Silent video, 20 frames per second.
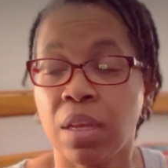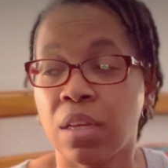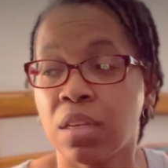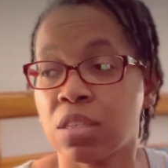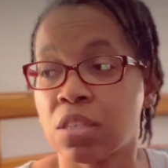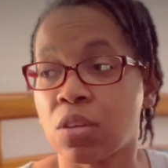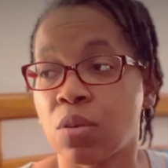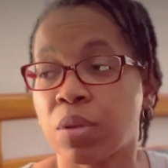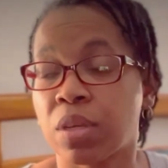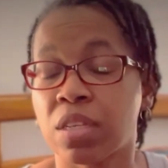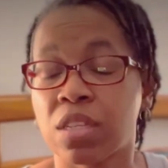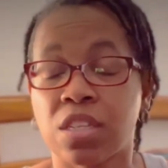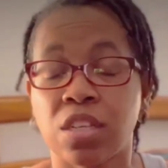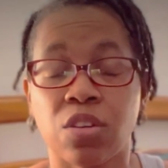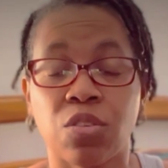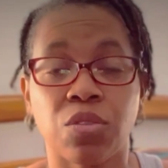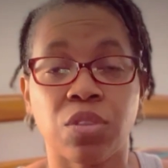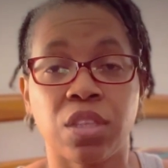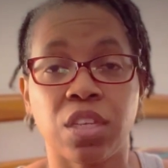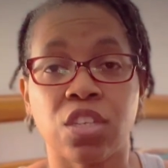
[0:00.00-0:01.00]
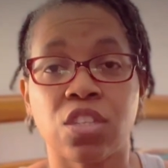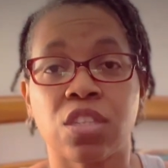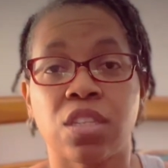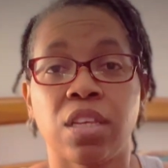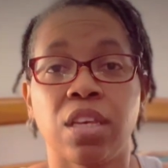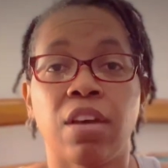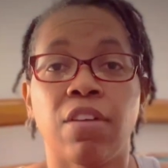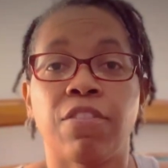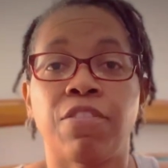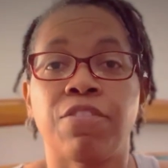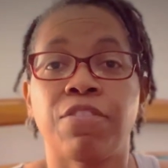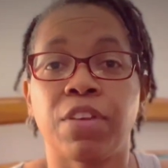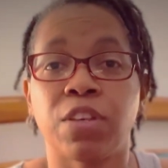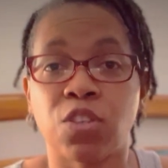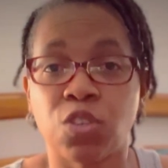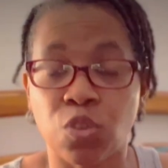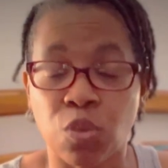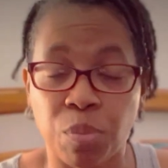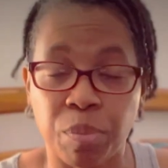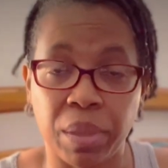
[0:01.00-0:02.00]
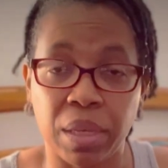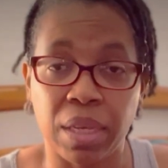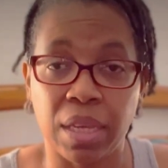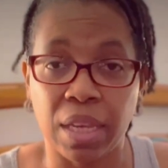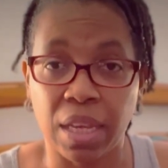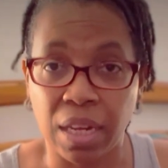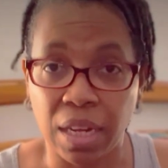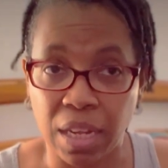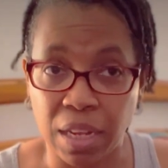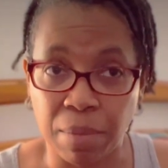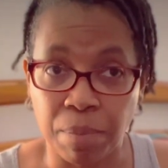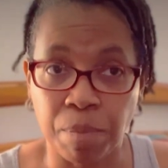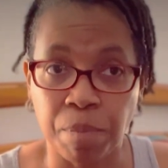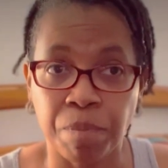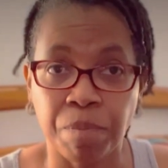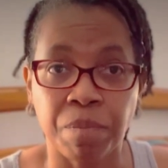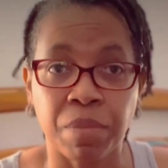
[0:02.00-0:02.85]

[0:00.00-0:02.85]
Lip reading: So consider this the official beginning